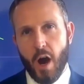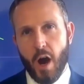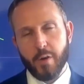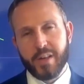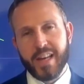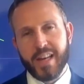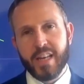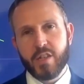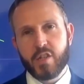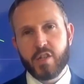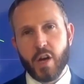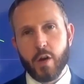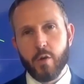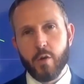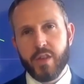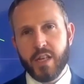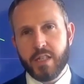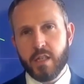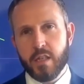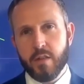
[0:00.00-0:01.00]
Okay, so
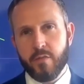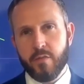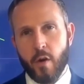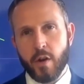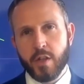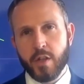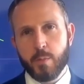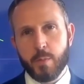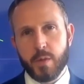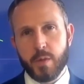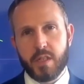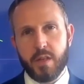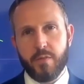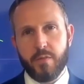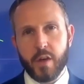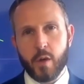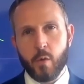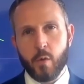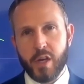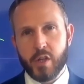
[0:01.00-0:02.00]
this is a very
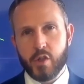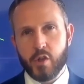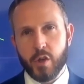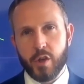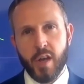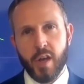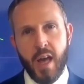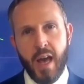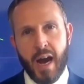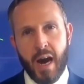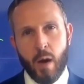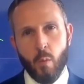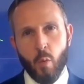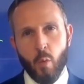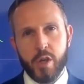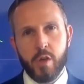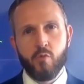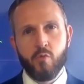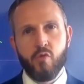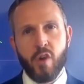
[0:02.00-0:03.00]
specific question, and
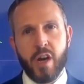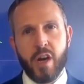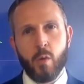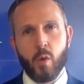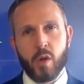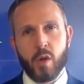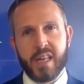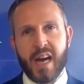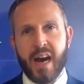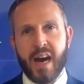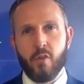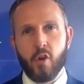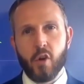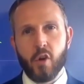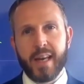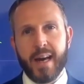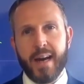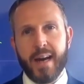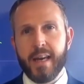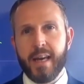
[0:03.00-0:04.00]
what you really want to have a
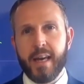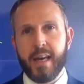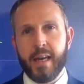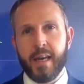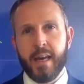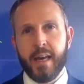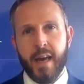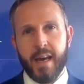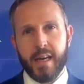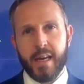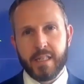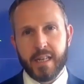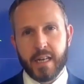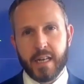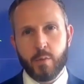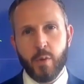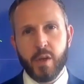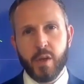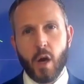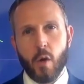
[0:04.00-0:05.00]
look at here is
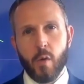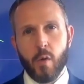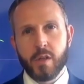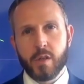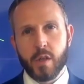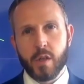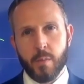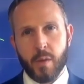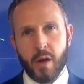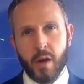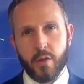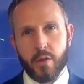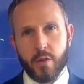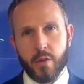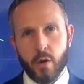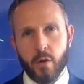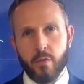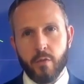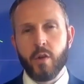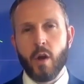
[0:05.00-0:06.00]
as we go into the month
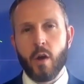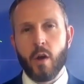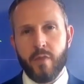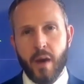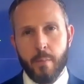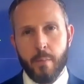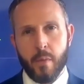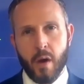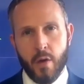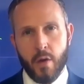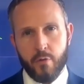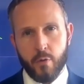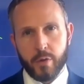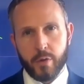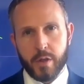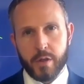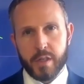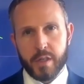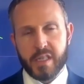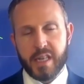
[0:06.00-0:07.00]
of November through
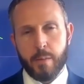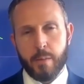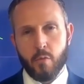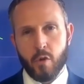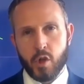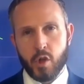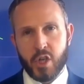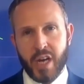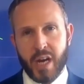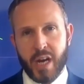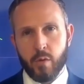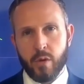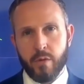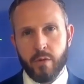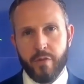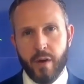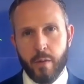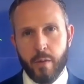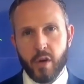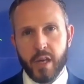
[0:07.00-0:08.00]
to December and January
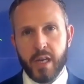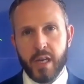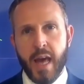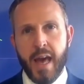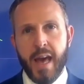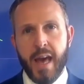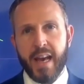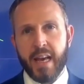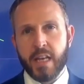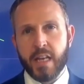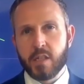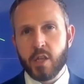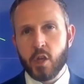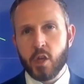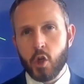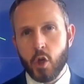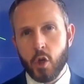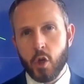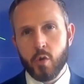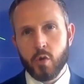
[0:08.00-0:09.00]
and February is the
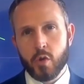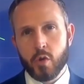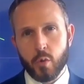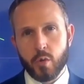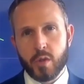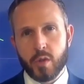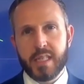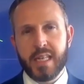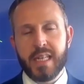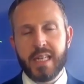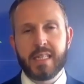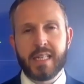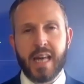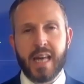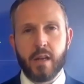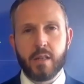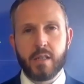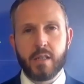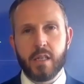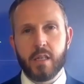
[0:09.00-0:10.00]
usual
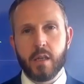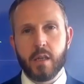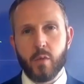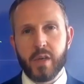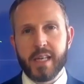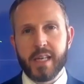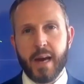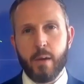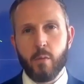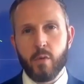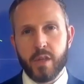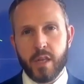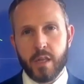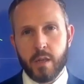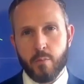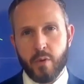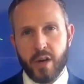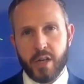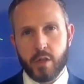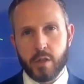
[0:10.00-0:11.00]
seasonality that we get within
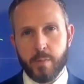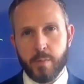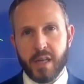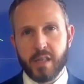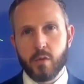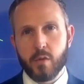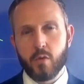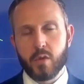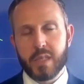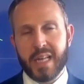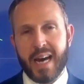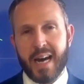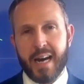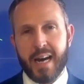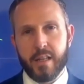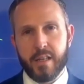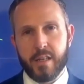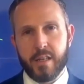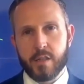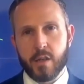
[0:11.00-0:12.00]
the precious metals
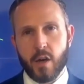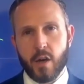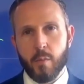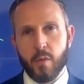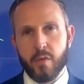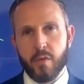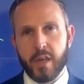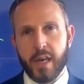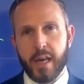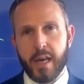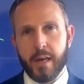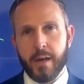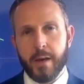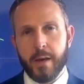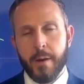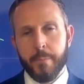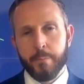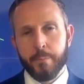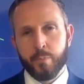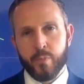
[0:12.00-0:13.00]
at this time of year.
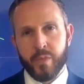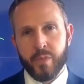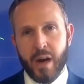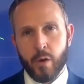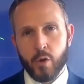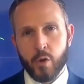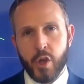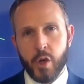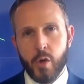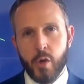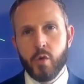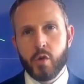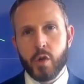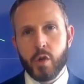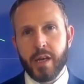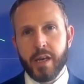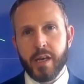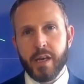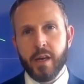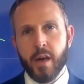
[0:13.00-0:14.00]
Now,
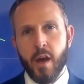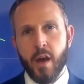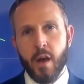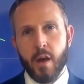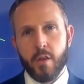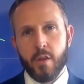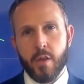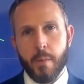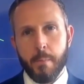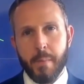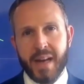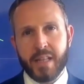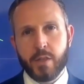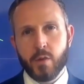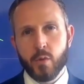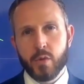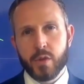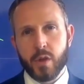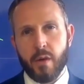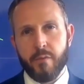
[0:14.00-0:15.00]
usually the
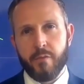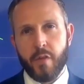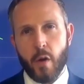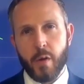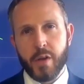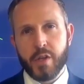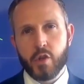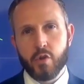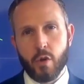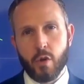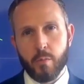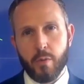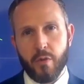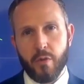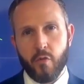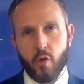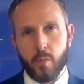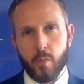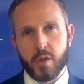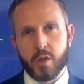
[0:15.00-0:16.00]
metals are very strong
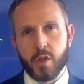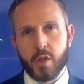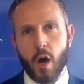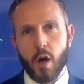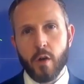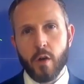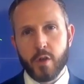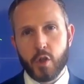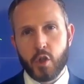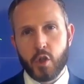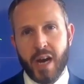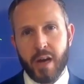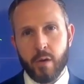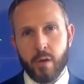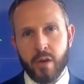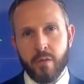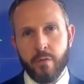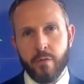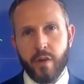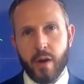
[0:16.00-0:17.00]
performers over
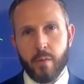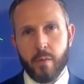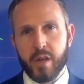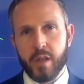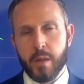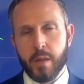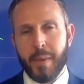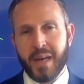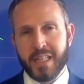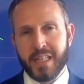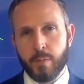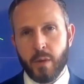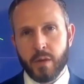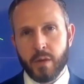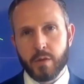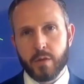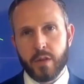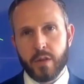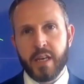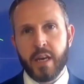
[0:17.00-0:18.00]
January and February. The best
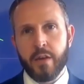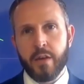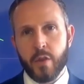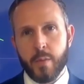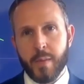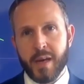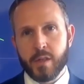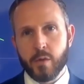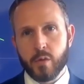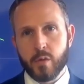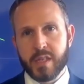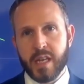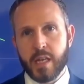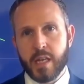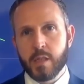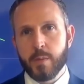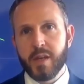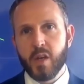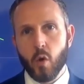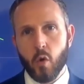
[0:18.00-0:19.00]
months of the year for the metals
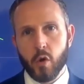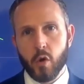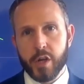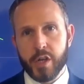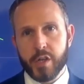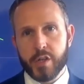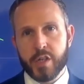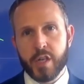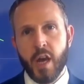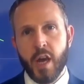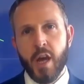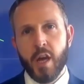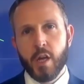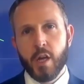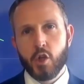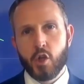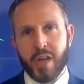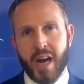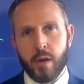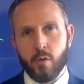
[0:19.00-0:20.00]
tend to be August,
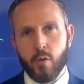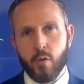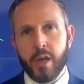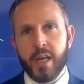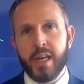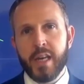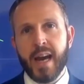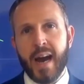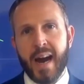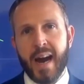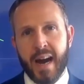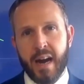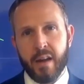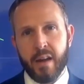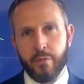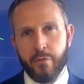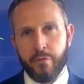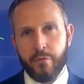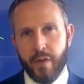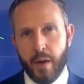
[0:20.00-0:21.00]
January
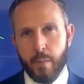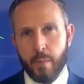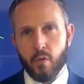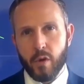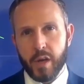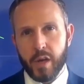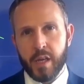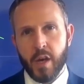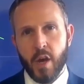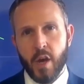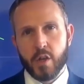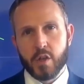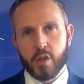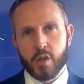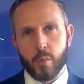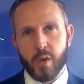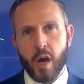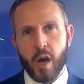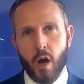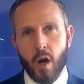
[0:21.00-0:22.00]
and February.
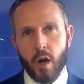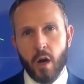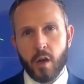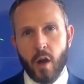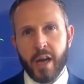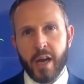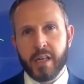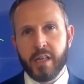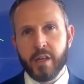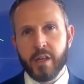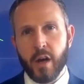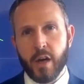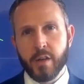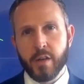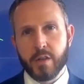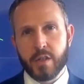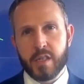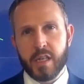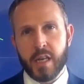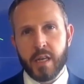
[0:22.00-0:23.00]
So we are likely going
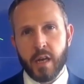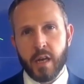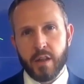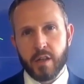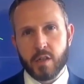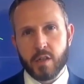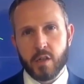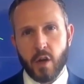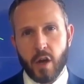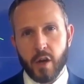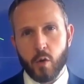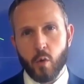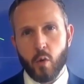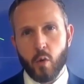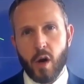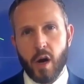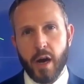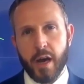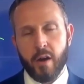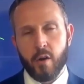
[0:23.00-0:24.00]
to see another
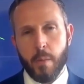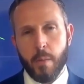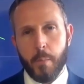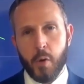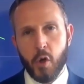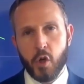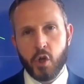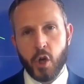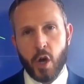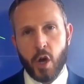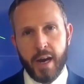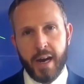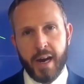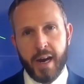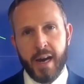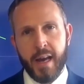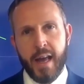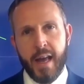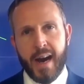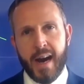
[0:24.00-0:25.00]
cycle higher and a push
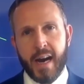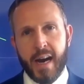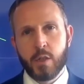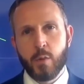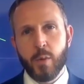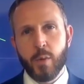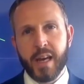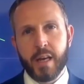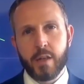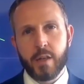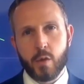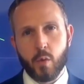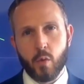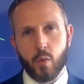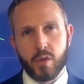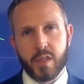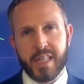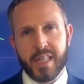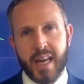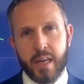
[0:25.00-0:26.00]
higher as we get
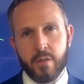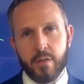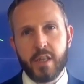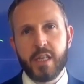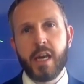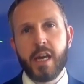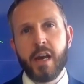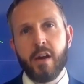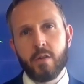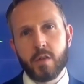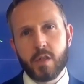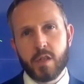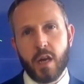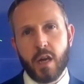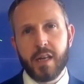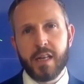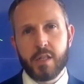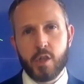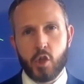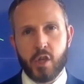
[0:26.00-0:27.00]
towards the end of the year and
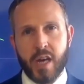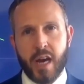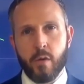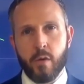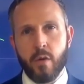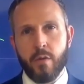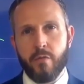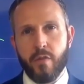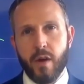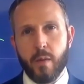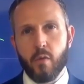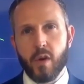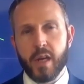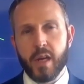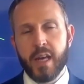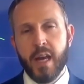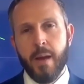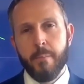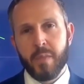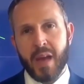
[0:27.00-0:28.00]
certainly into January and
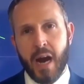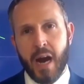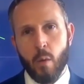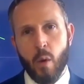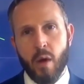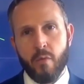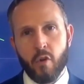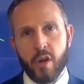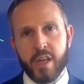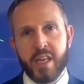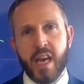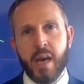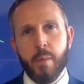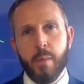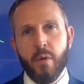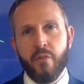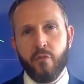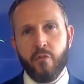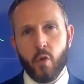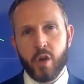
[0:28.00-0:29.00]
February. However, a year
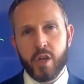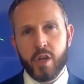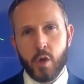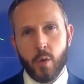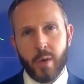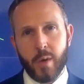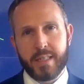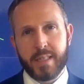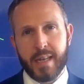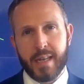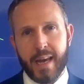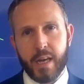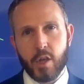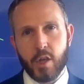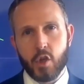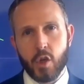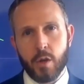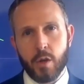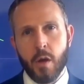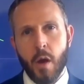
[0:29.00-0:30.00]
before a US
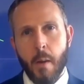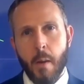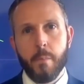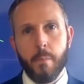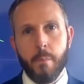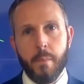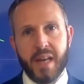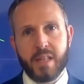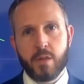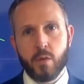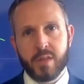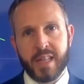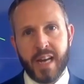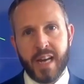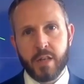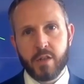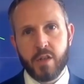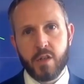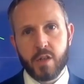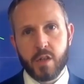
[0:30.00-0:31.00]
election, metals
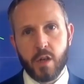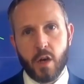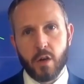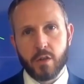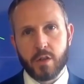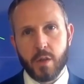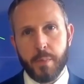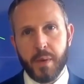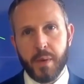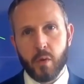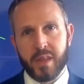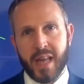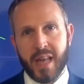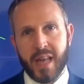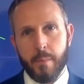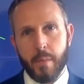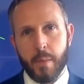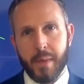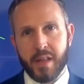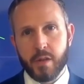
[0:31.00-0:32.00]
actually start to build
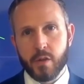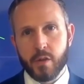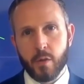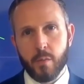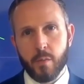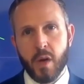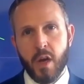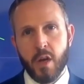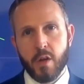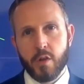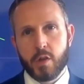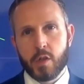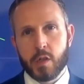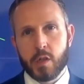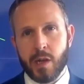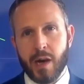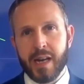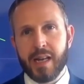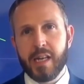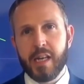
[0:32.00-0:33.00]
that momentum
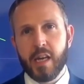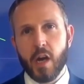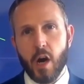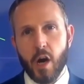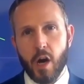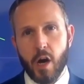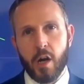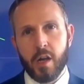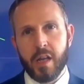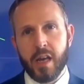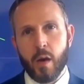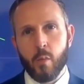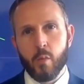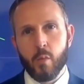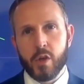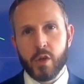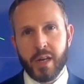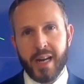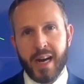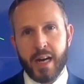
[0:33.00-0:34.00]
slightly earlier. And
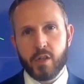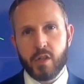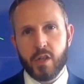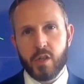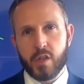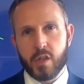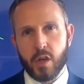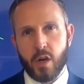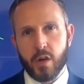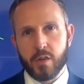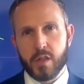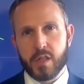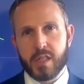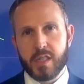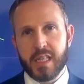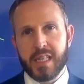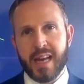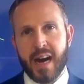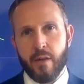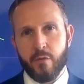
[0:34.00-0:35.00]
we could actually start to
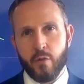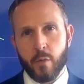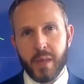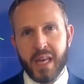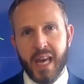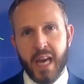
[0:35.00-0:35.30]
see that from